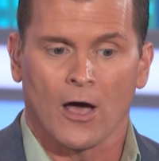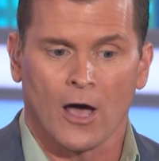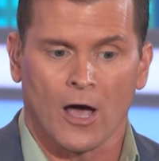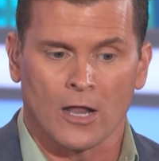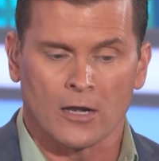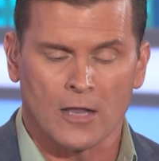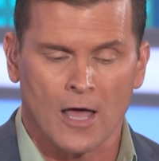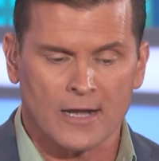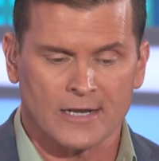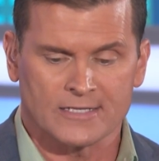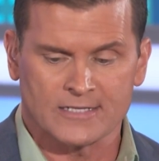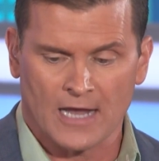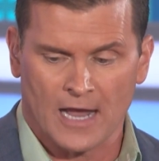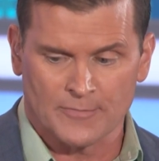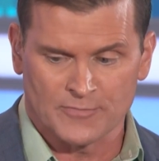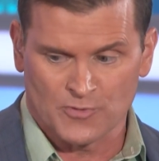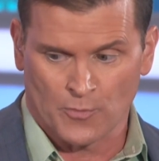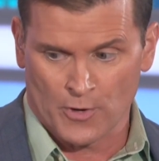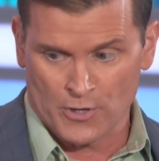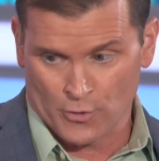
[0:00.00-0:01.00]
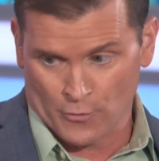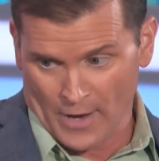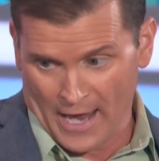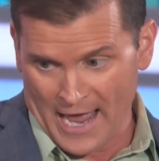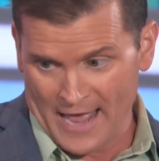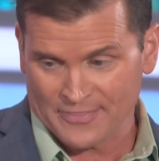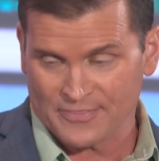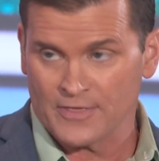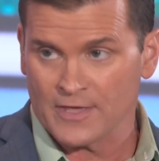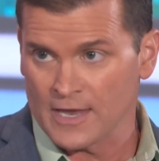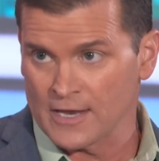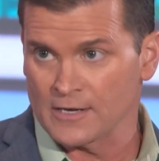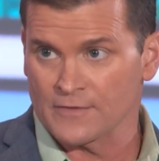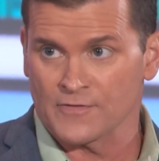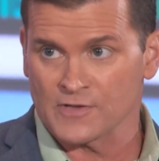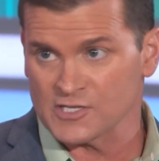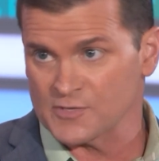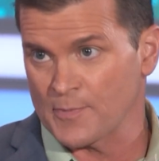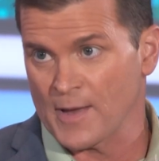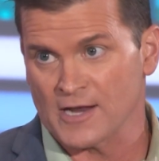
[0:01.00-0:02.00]
a lot of times when you're at the end of
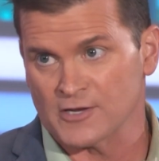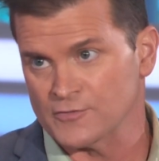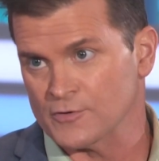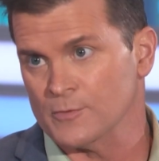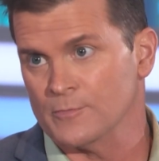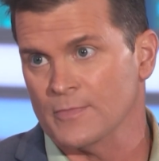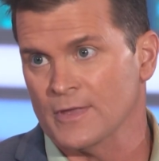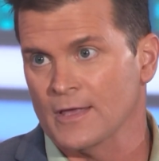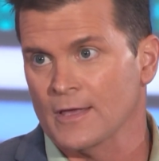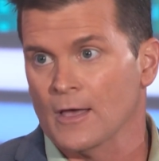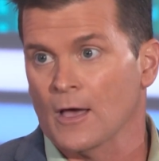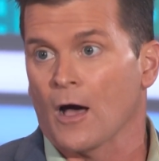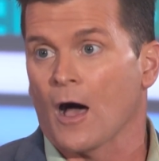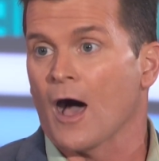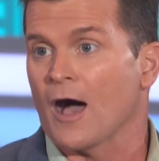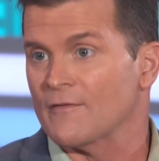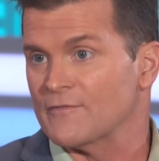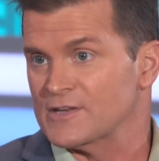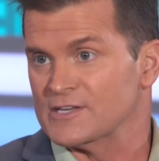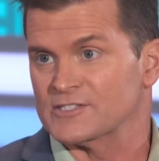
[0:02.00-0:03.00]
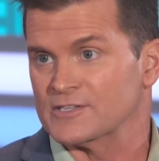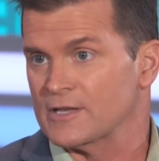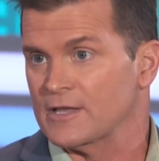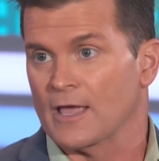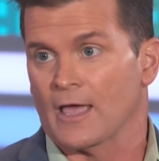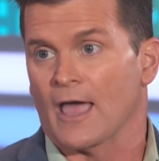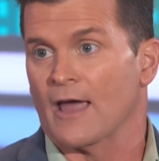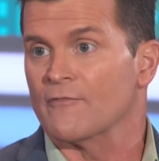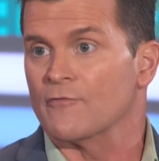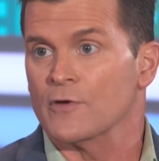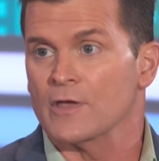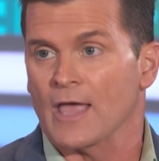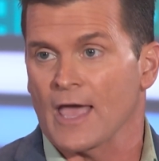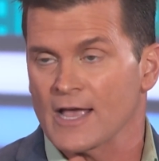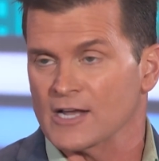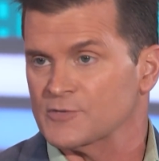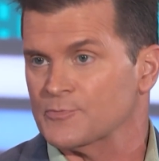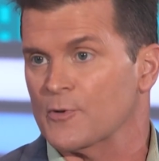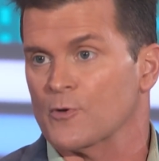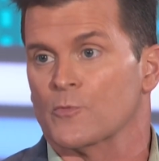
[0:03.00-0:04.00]
the spectrum, obviously every
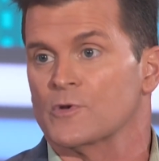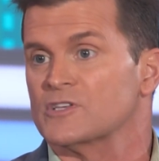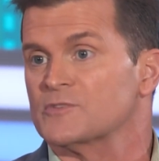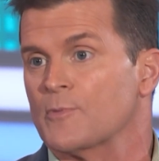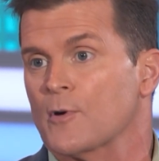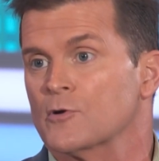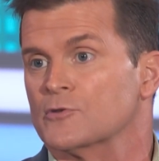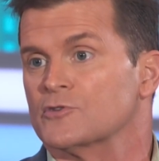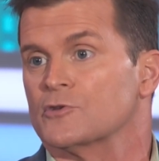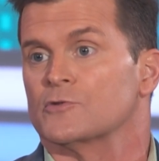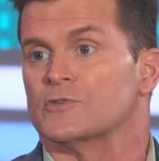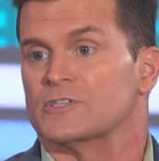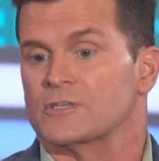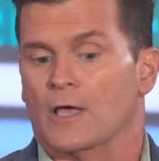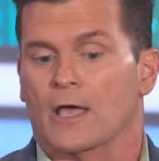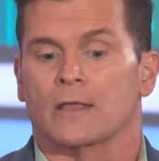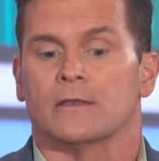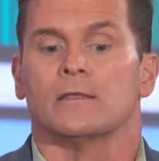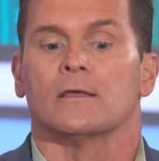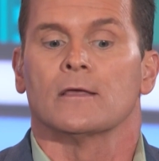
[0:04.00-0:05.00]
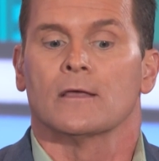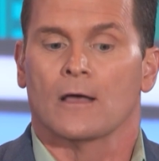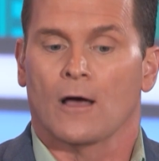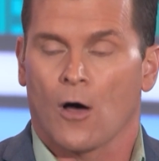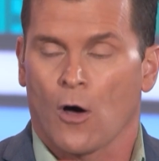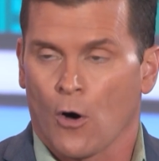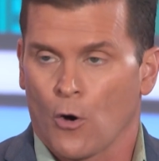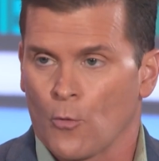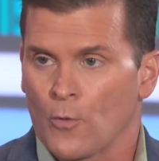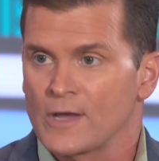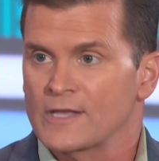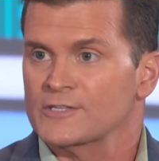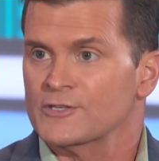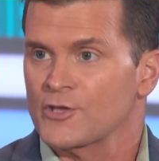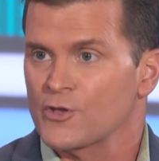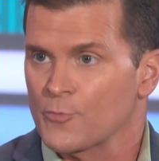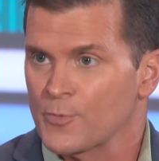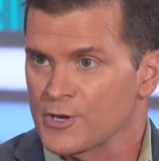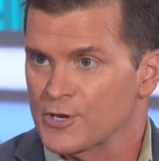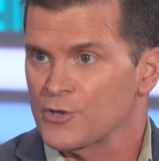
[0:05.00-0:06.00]
expert we spoke to said always
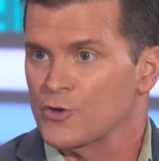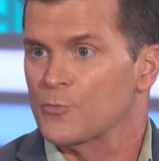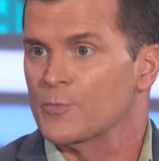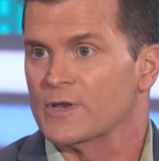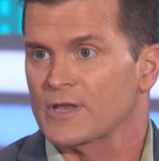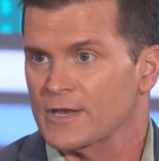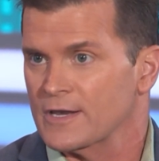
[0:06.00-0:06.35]
human human